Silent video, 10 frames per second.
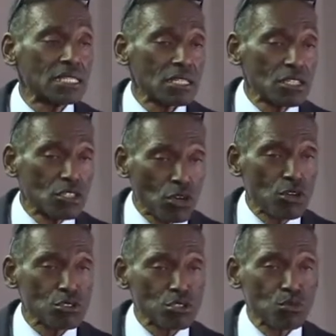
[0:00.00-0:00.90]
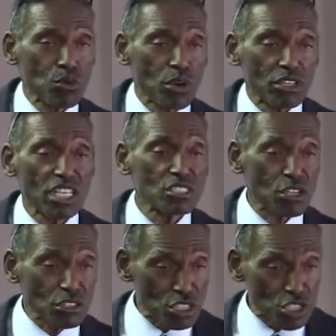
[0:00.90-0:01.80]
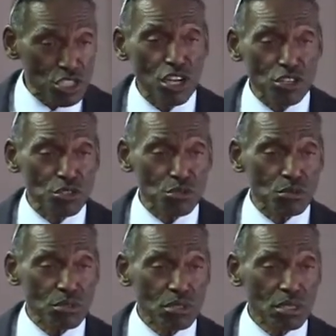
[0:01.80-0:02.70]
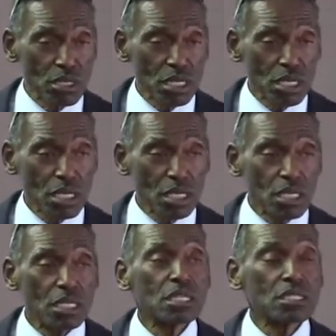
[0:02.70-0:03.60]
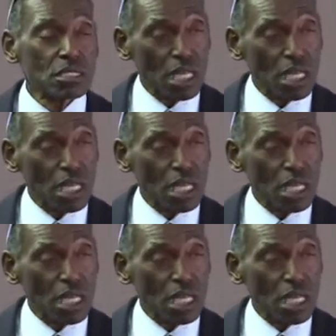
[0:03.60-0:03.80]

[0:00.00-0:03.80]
goes to work, he's going to show you that